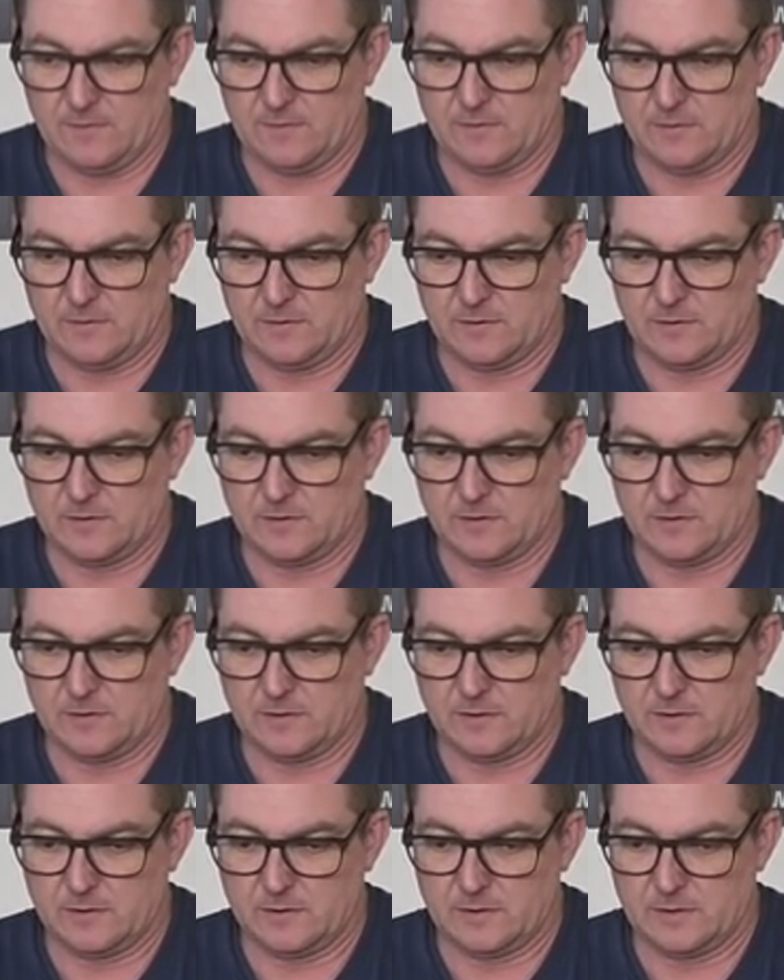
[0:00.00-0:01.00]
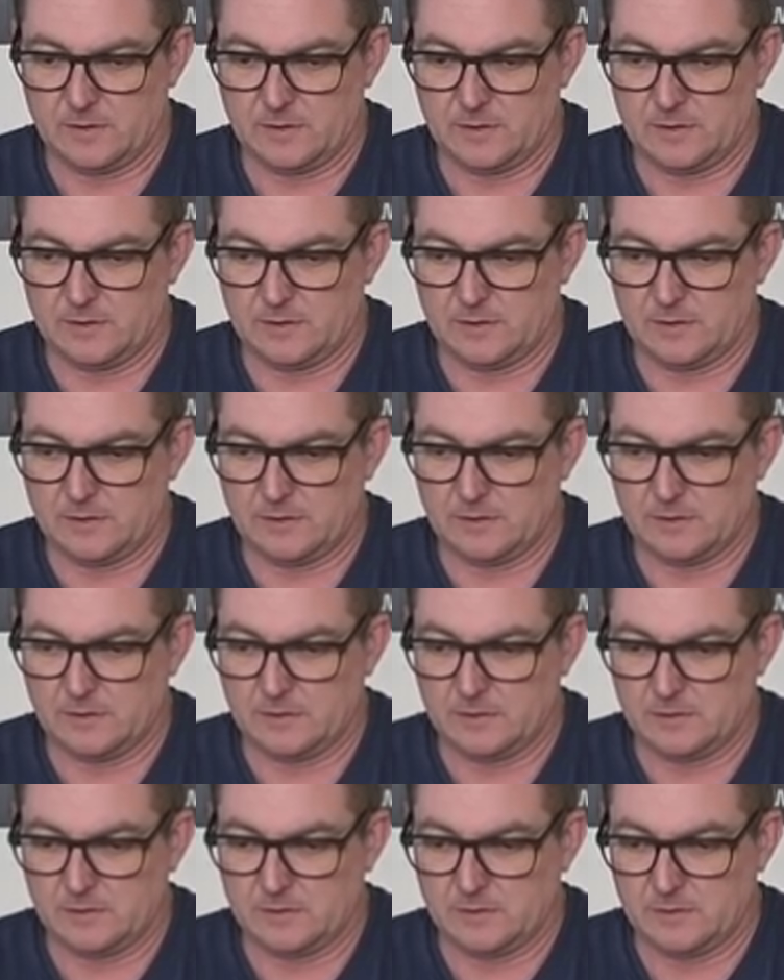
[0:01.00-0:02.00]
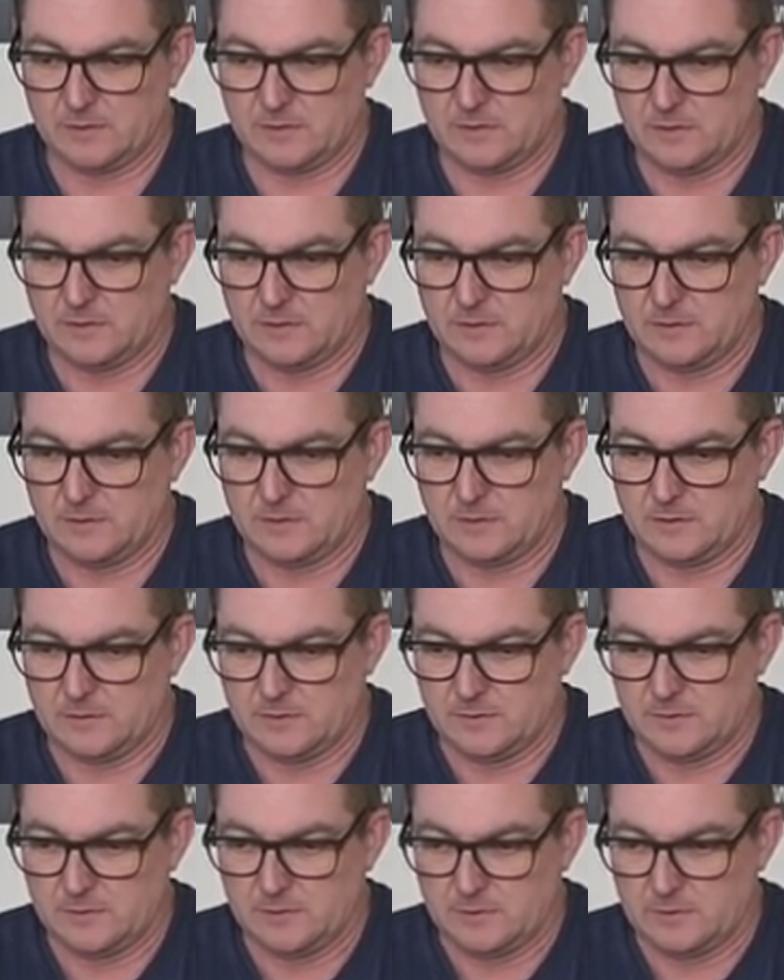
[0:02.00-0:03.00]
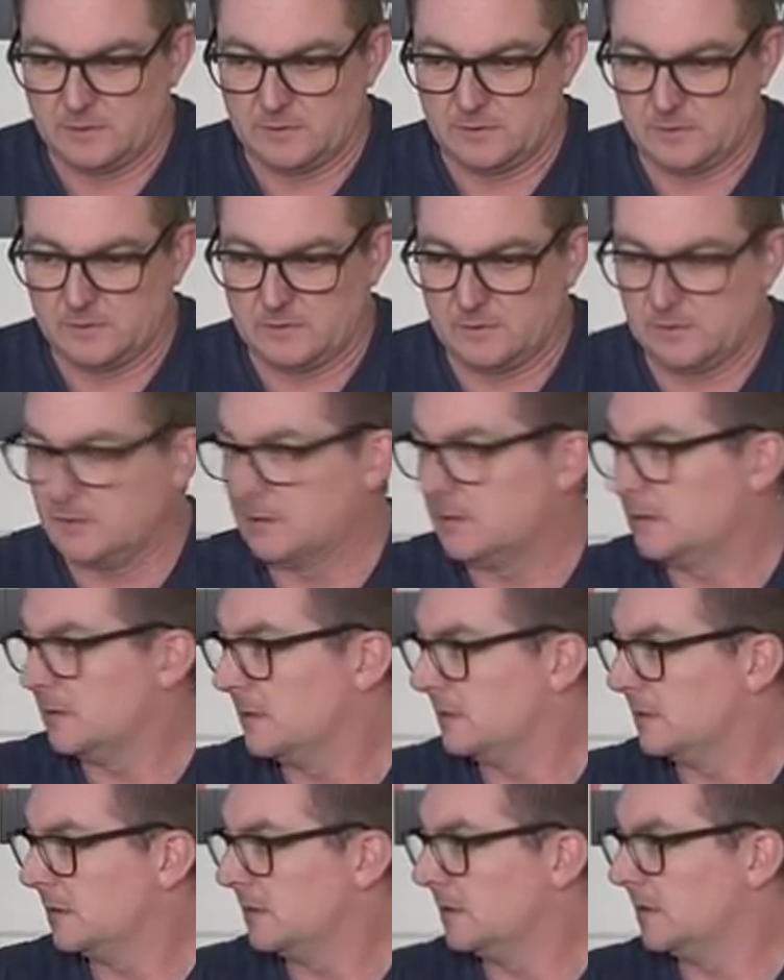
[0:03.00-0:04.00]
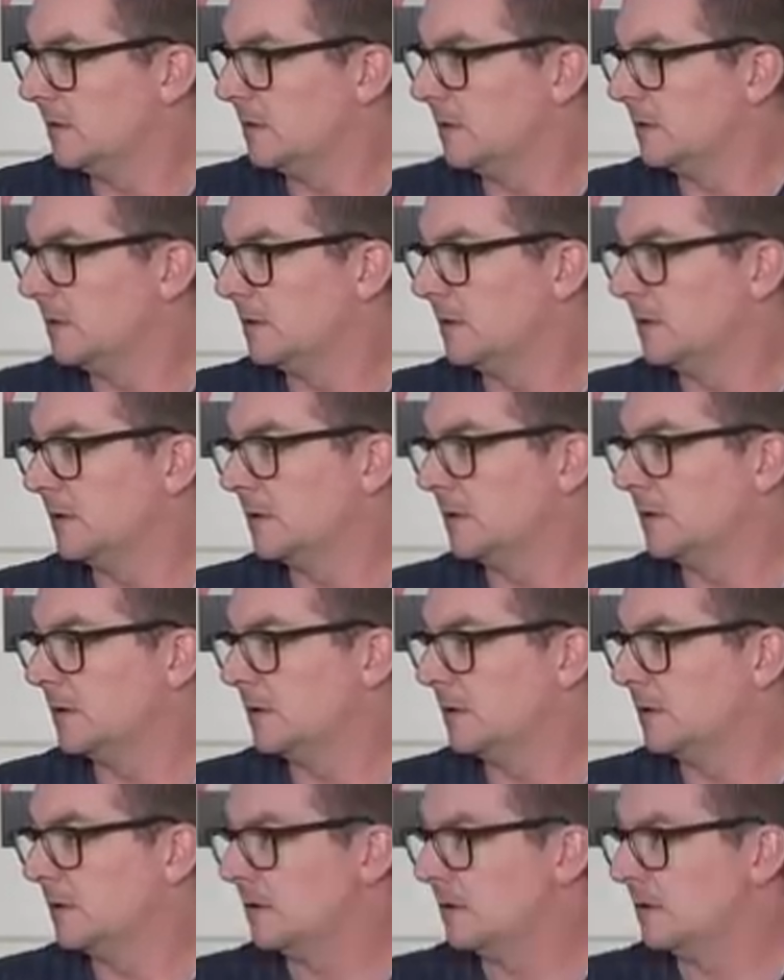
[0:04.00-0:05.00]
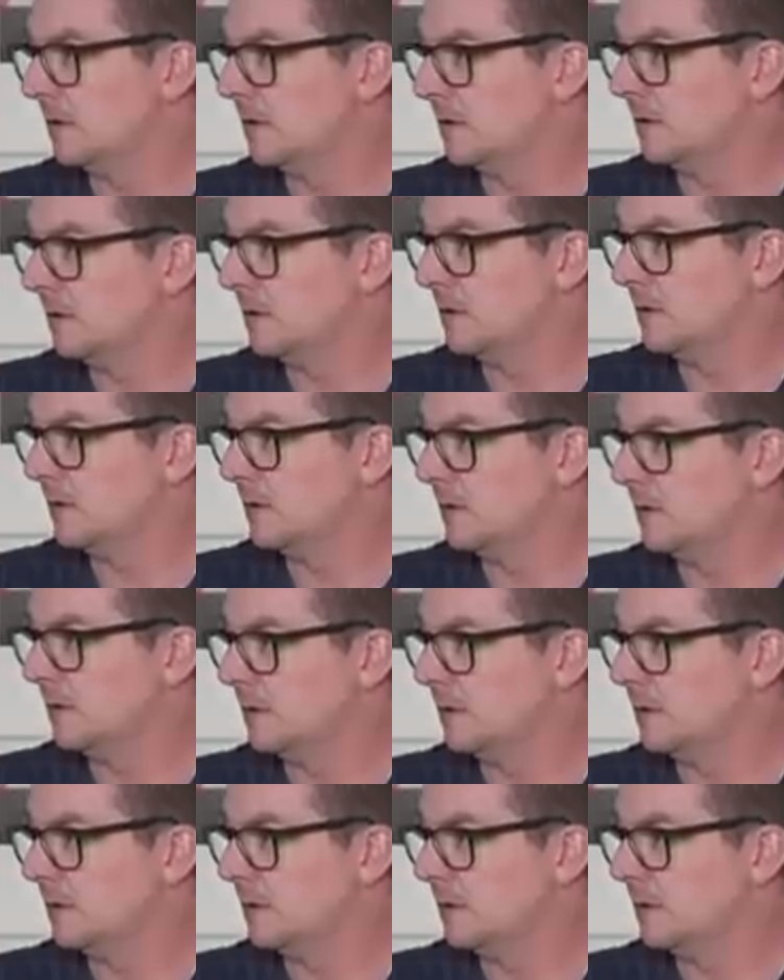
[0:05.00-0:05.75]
(silent)